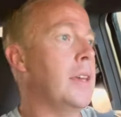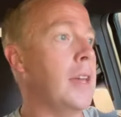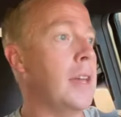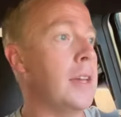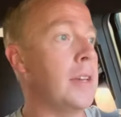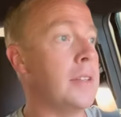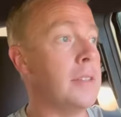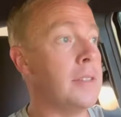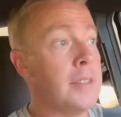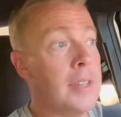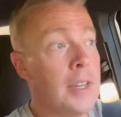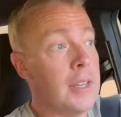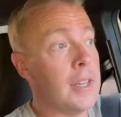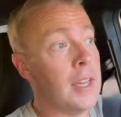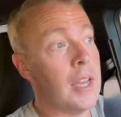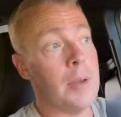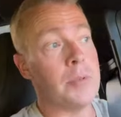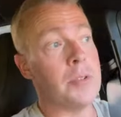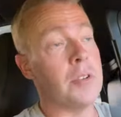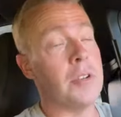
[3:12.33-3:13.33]
And
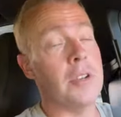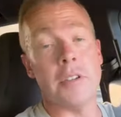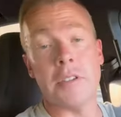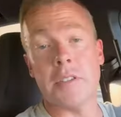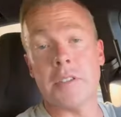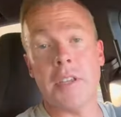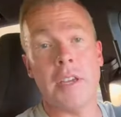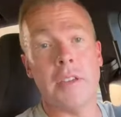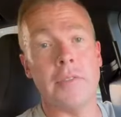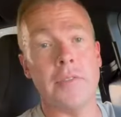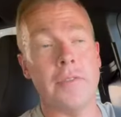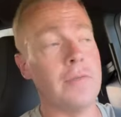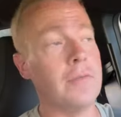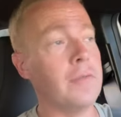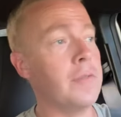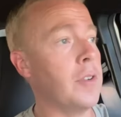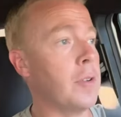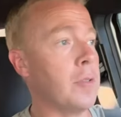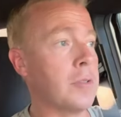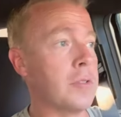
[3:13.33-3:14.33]
dating apps are here to stay,
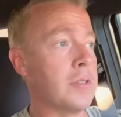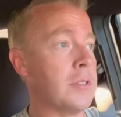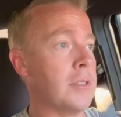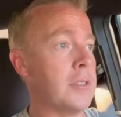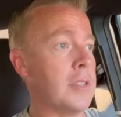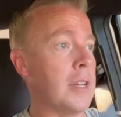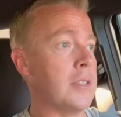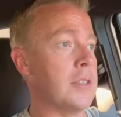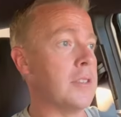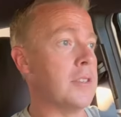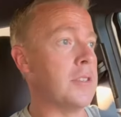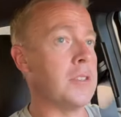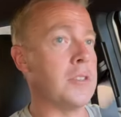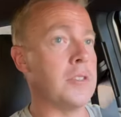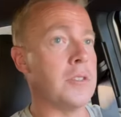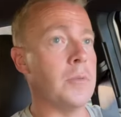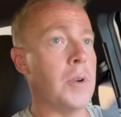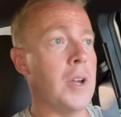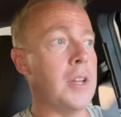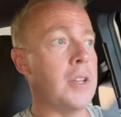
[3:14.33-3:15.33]
folks. That's
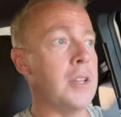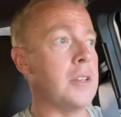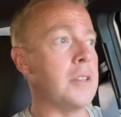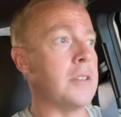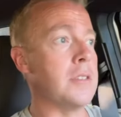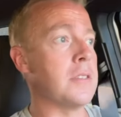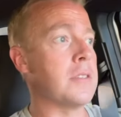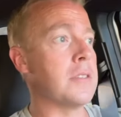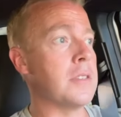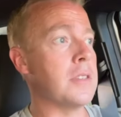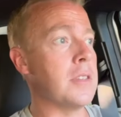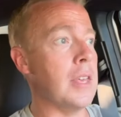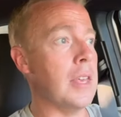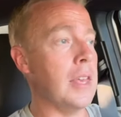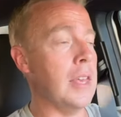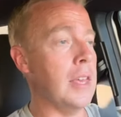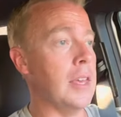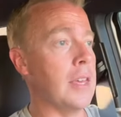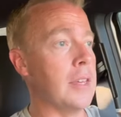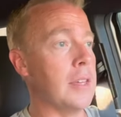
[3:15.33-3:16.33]
just the way it is.
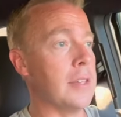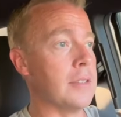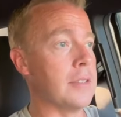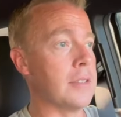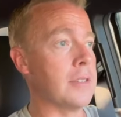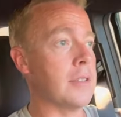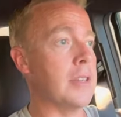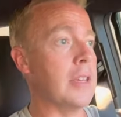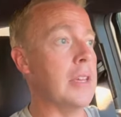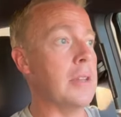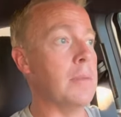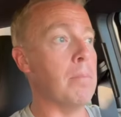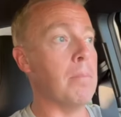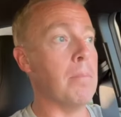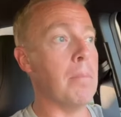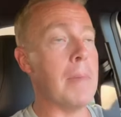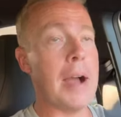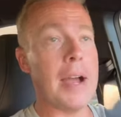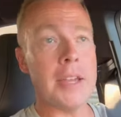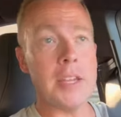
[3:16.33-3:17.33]
And
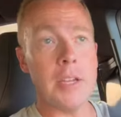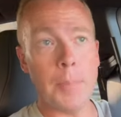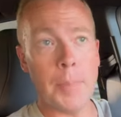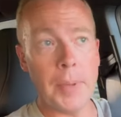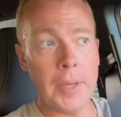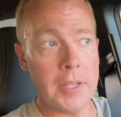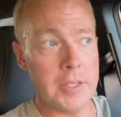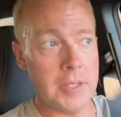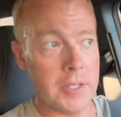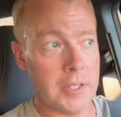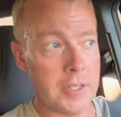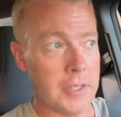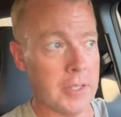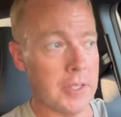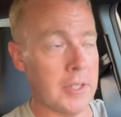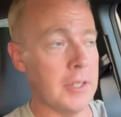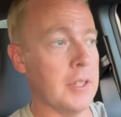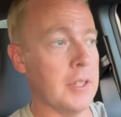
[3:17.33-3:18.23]
in my opinion,